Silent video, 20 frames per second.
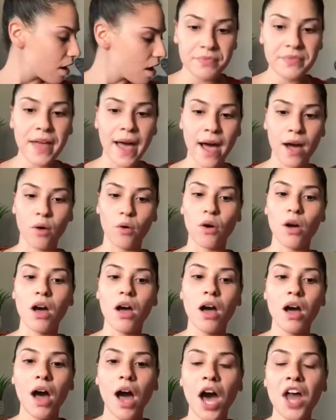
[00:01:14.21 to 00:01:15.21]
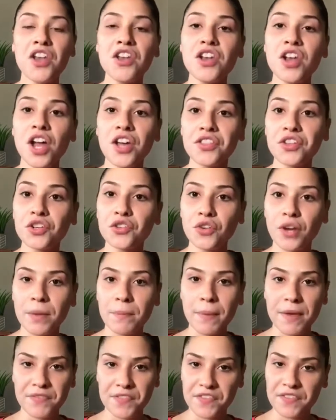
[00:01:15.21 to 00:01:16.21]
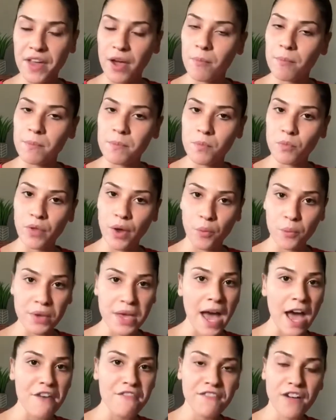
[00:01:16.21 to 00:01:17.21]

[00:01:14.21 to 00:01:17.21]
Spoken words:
Now, another great method that we have